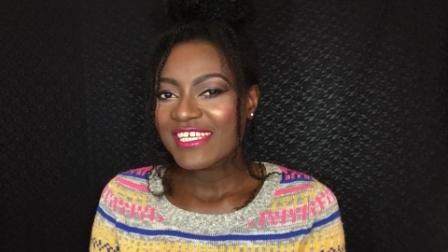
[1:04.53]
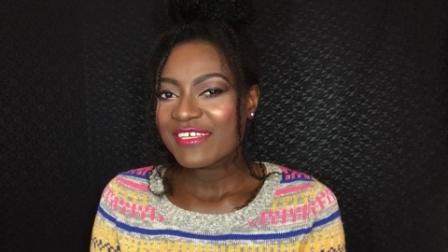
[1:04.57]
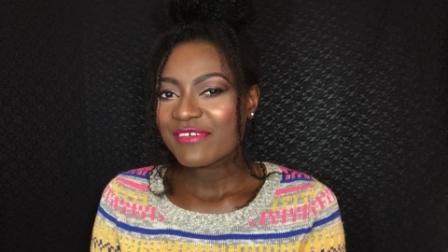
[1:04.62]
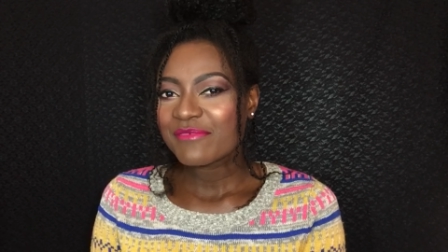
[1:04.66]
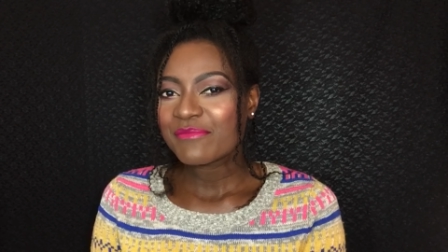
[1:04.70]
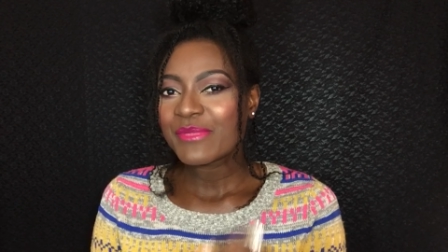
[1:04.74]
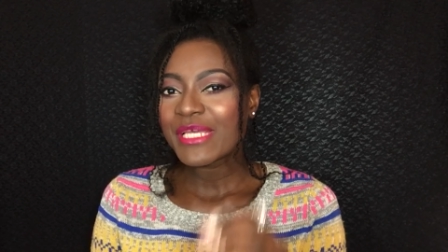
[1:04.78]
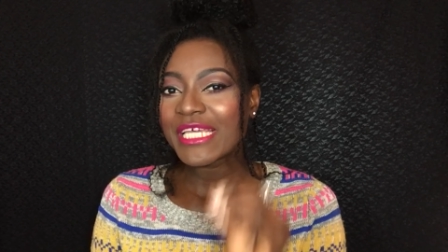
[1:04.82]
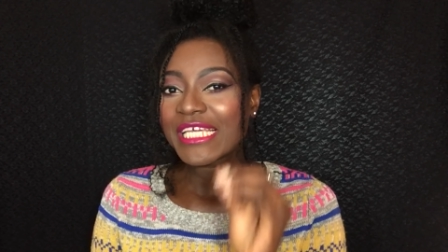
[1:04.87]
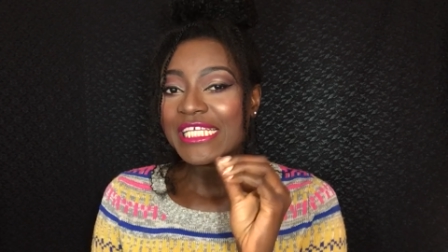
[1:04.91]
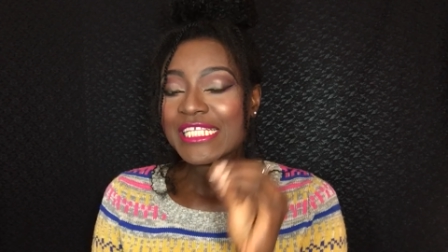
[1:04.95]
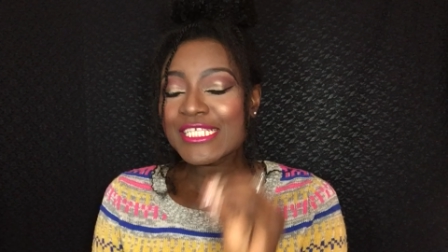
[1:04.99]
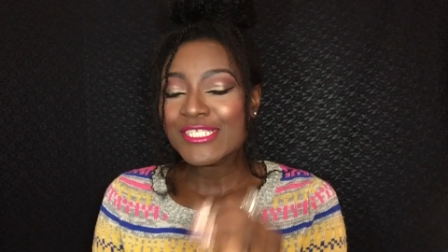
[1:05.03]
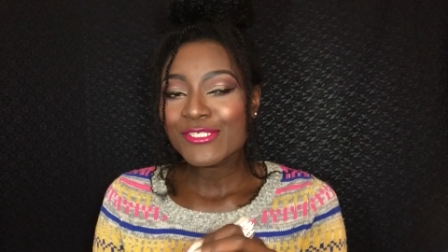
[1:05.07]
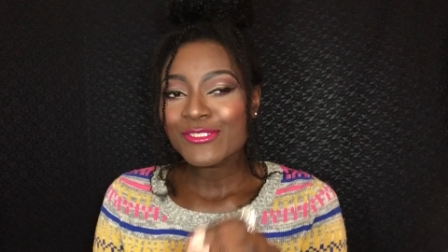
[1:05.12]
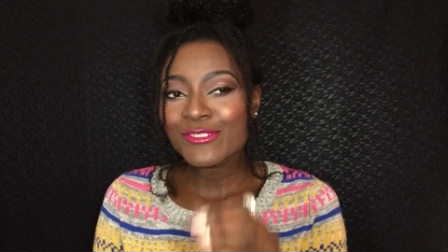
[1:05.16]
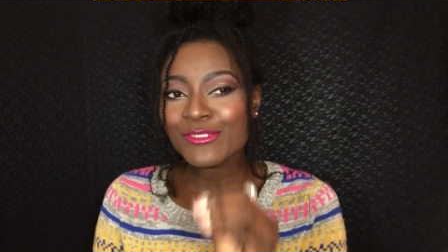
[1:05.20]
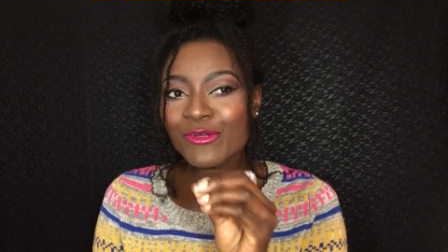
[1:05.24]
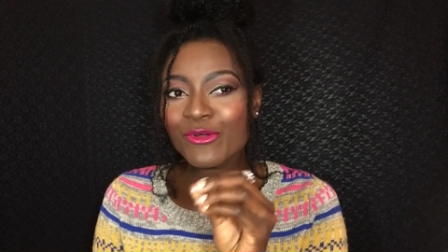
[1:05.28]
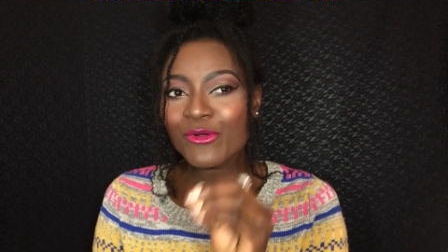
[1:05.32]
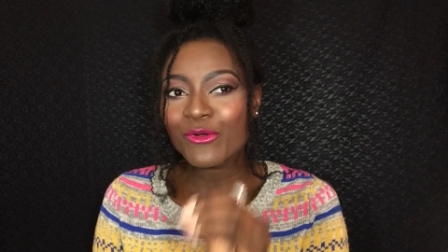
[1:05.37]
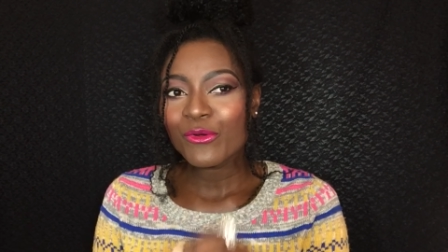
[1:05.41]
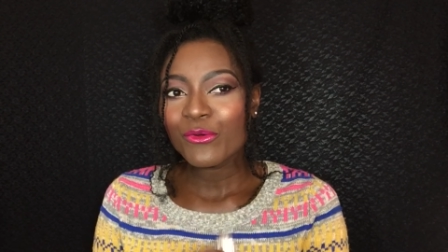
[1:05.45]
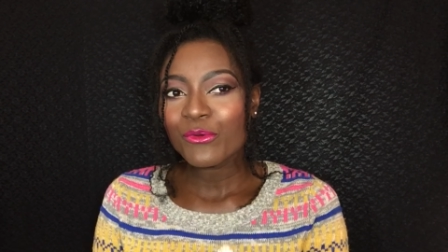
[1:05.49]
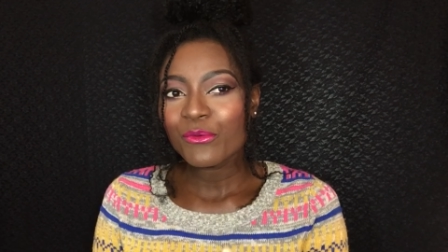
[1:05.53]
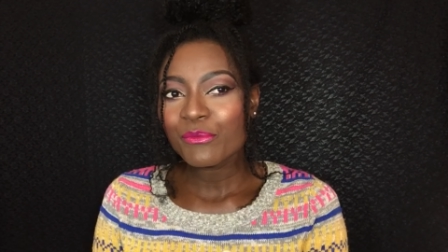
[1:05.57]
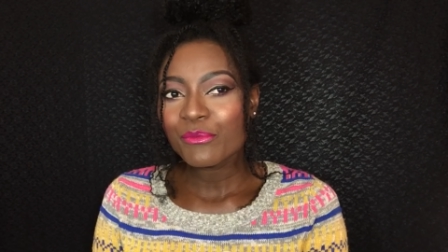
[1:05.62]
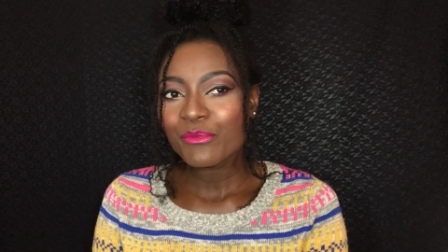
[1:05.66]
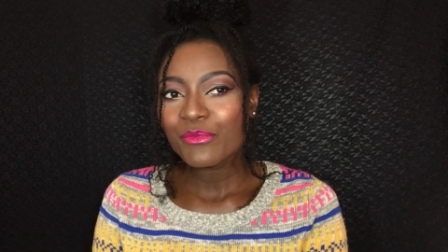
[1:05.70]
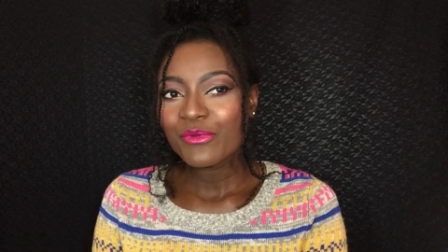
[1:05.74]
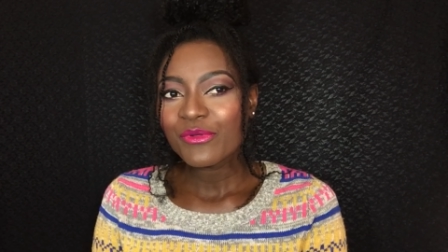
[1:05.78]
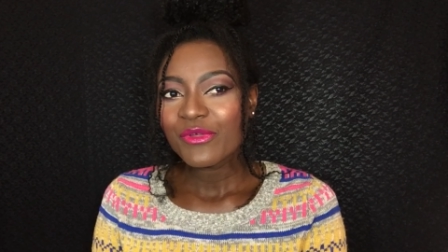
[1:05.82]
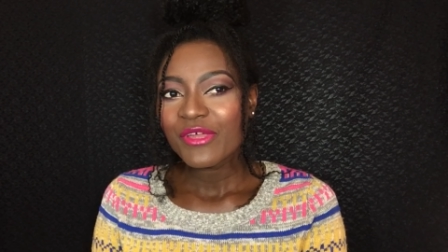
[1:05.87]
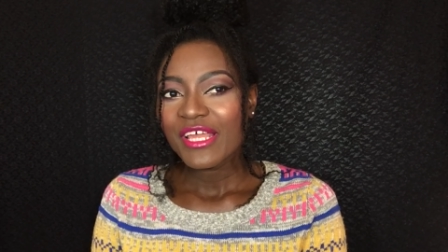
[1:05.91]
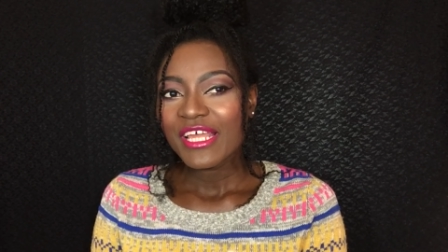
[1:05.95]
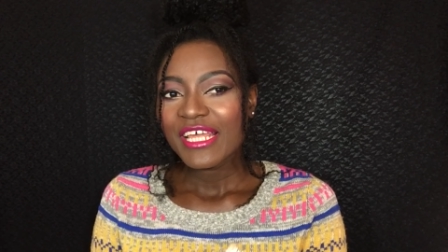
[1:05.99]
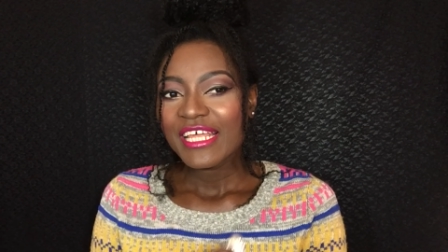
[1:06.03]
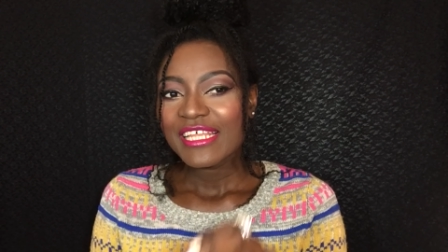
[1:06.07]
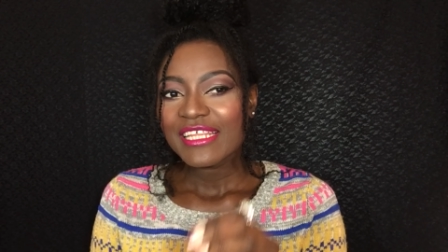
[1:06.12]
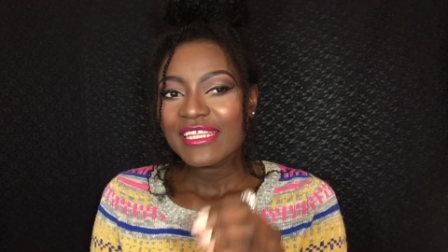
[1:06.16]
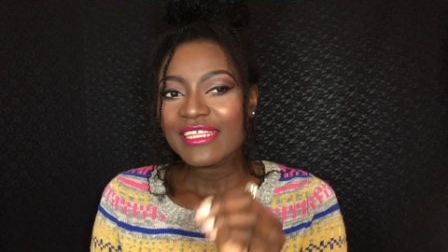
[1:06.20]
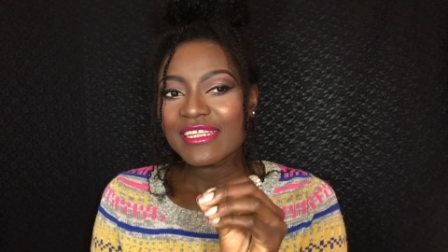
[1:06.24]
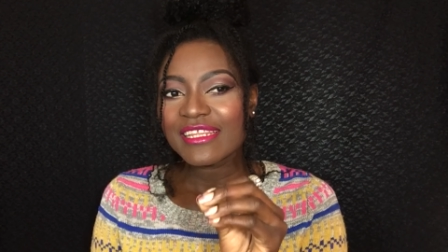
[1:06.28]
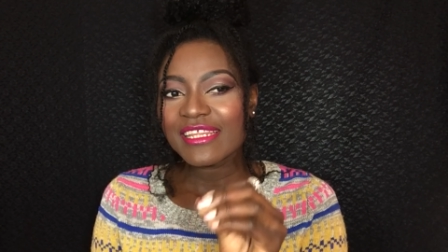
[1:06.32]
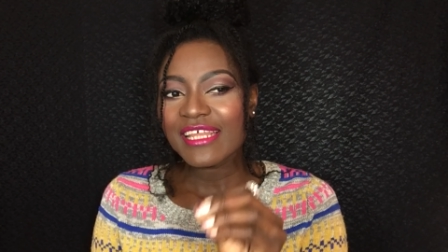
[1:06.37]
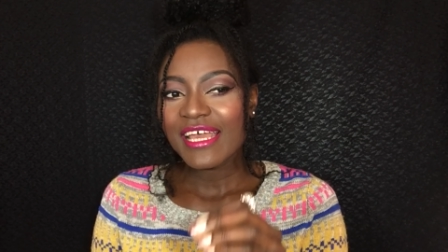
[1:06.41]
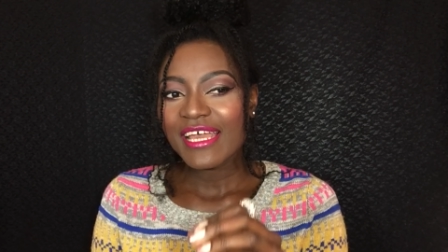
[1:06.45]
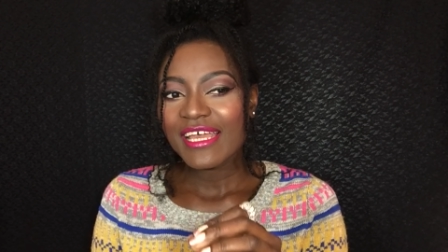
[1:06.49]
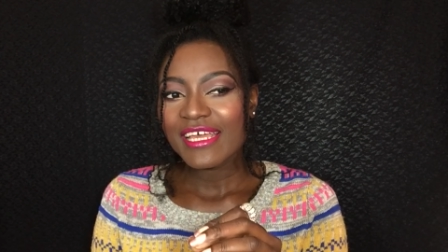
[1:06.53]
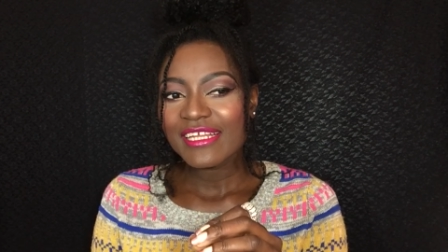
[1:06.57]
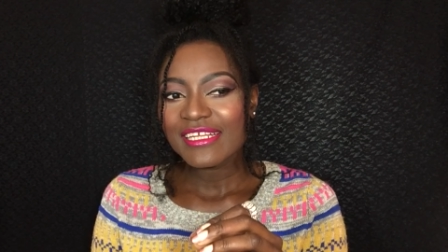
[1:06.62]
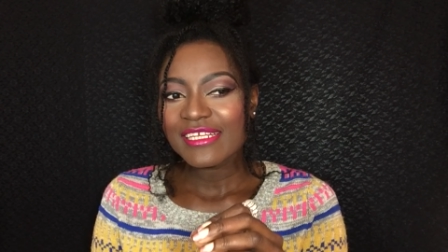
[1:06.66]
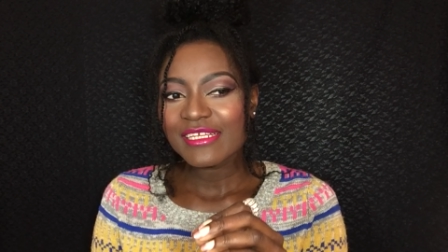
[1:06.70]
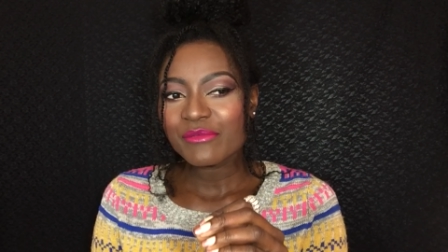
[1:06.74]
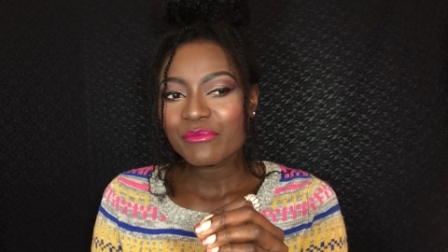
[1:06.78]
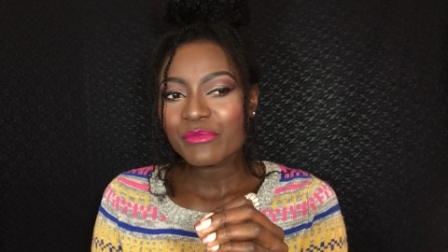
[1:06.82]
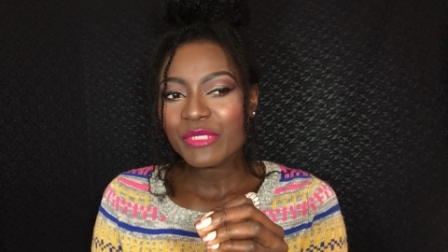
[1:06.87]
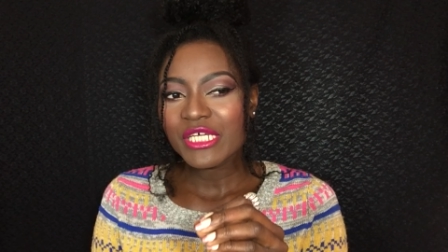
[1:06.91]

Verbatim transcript: them into the group that